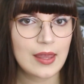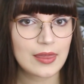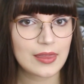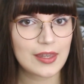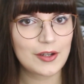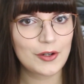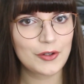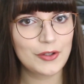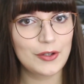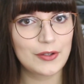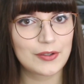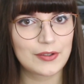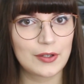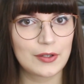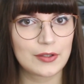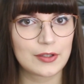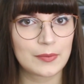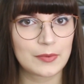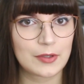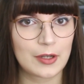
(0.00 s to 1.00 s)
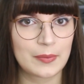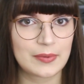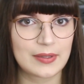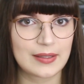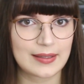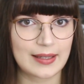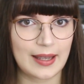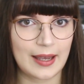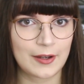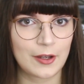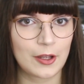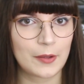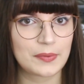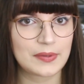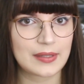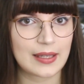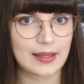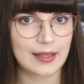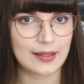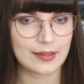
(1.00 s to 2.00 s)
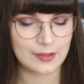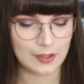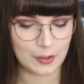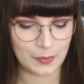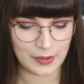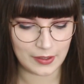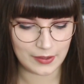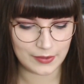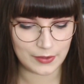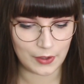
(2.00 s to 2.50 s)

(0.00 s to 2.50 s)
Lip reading: they're not used to, sometimes this can upset their stomach.